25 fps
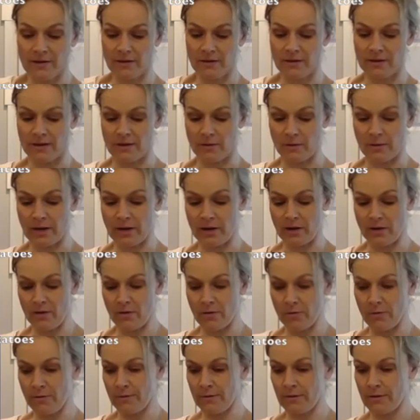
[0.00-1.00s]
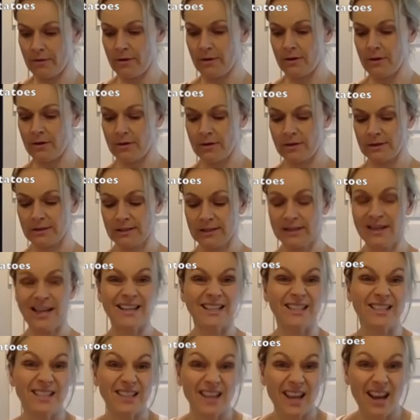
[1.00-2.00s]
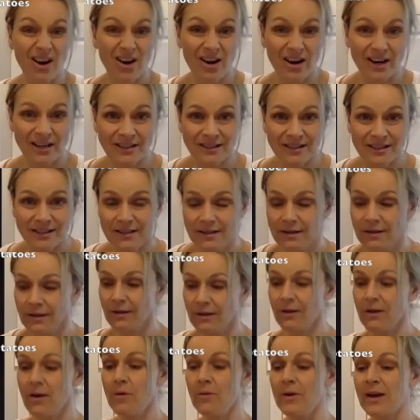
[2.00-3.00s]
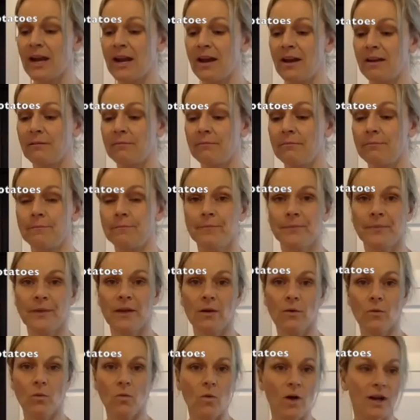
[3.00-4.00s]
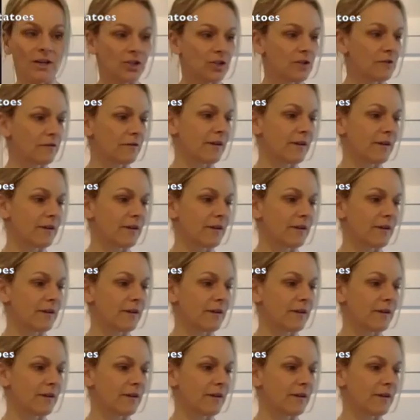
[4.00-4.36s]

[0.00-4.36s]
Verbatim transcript: There we go. Sliced carrots going in watch your